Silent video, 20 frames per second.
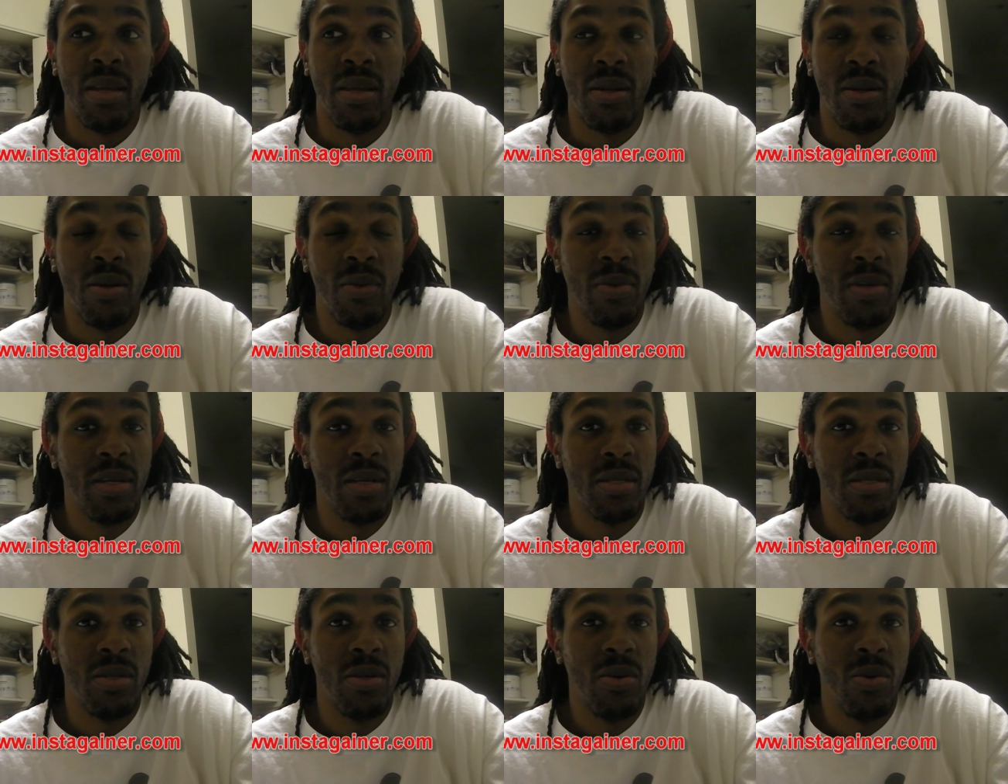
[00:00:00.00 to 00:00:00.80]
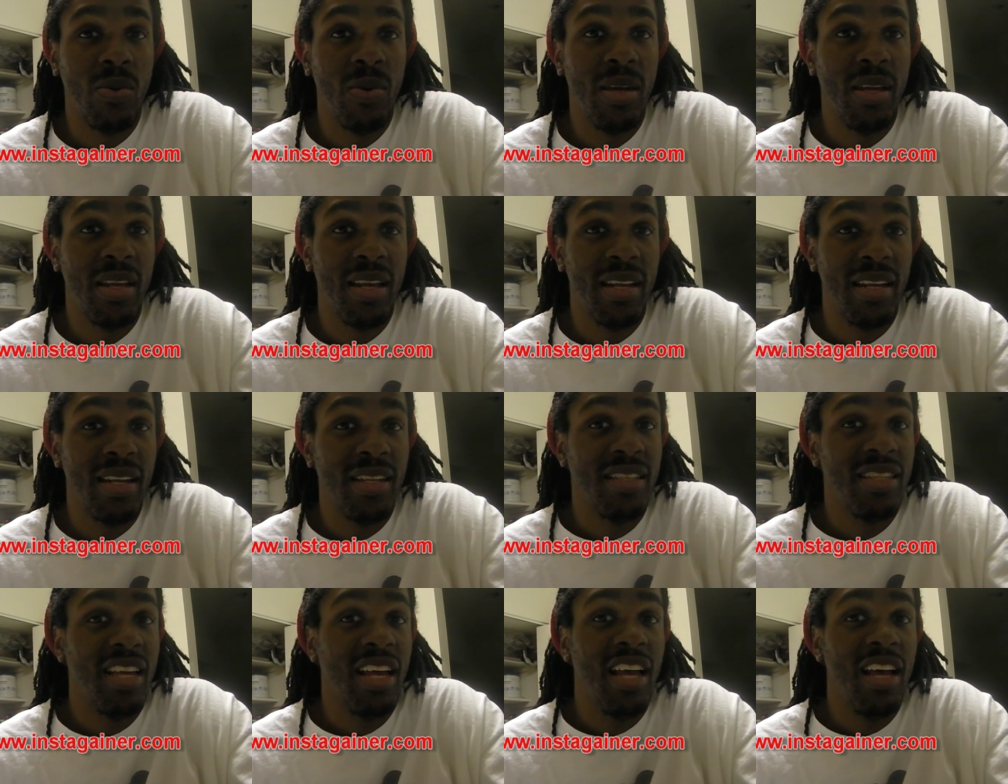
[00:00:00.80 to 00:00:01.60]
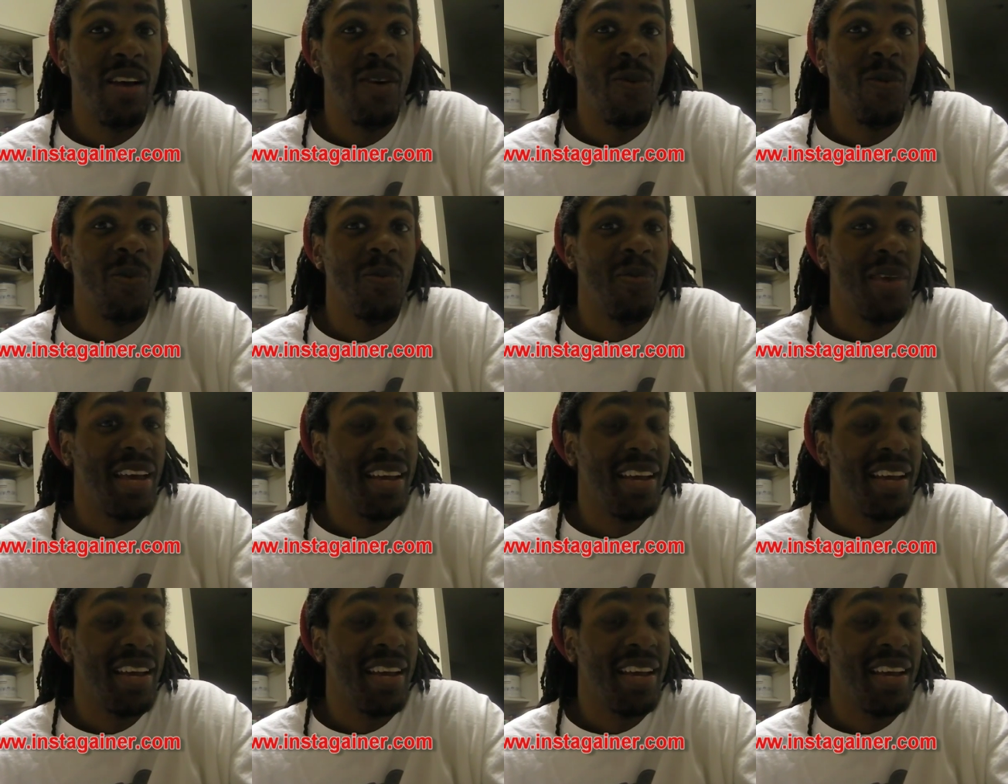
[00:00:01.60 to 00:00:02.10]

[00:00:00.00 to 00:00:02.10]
You know, because Lil Wayne at that time,